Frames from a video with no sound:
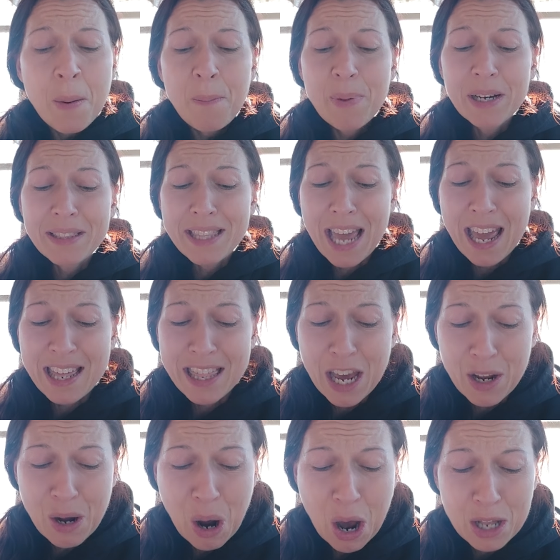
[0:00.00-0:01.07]
But they
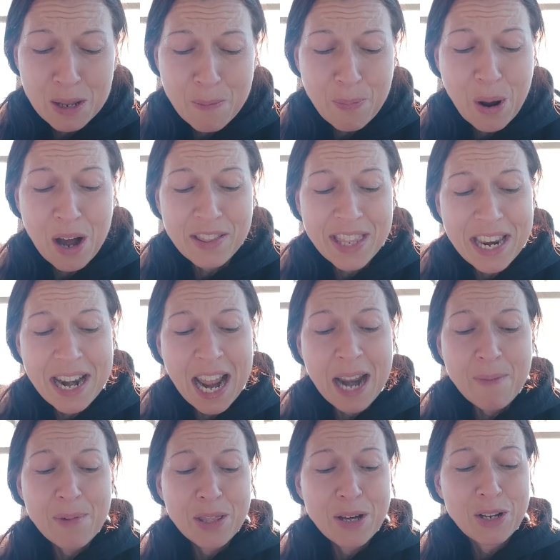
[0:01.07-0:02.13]
that call upon the
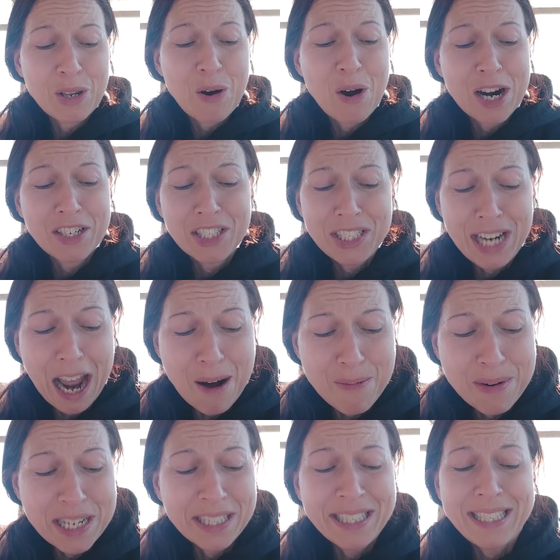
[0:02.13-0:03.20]
name of the Lord shall
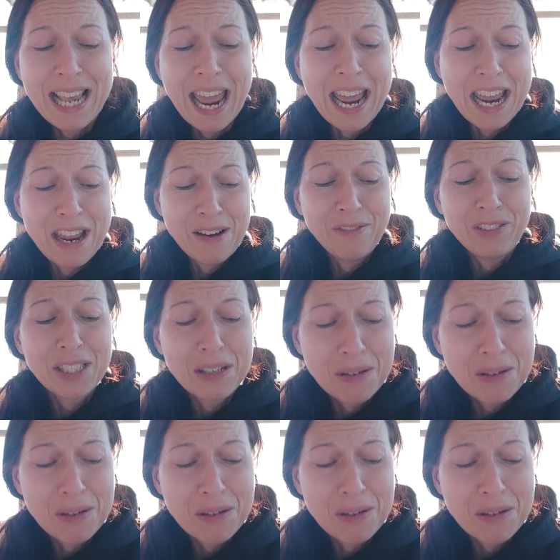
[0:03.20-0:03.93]
be saved.